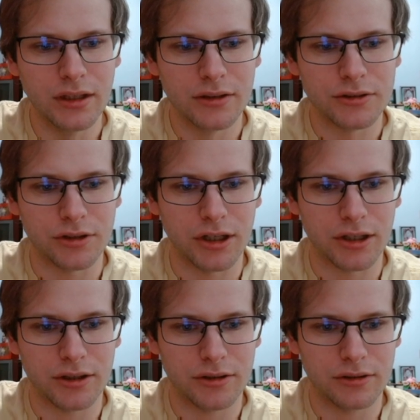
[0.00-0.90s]
Draw
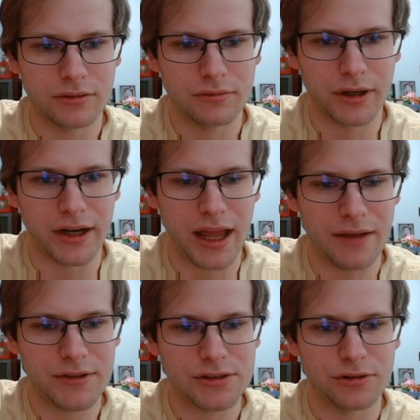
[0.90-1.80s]
go. We're going to
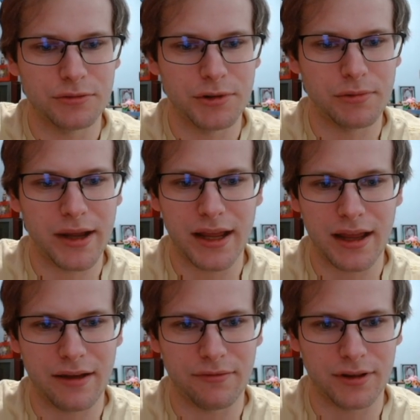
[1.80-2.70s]
Heavy Storm away
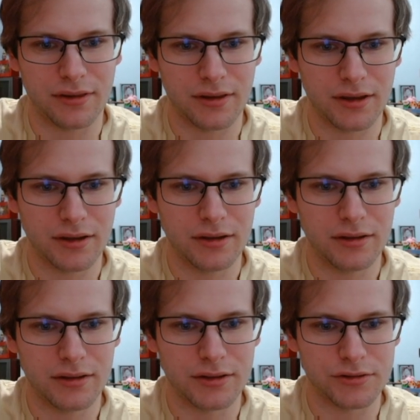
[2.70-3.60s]
everything.
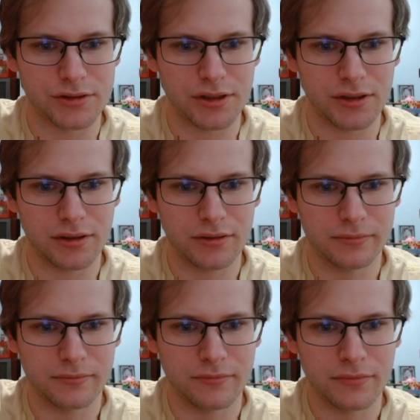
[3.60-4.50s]
Interesting.
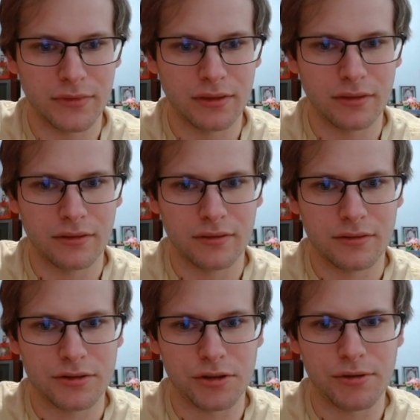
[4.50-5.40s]

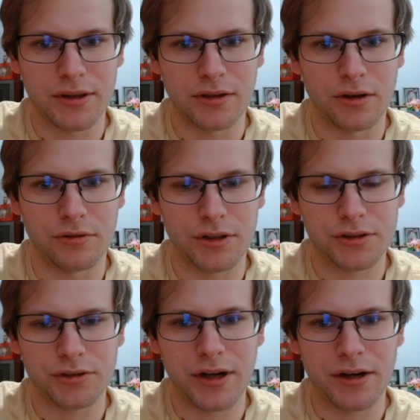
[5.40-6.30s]
So you hit the known Dust Tornado.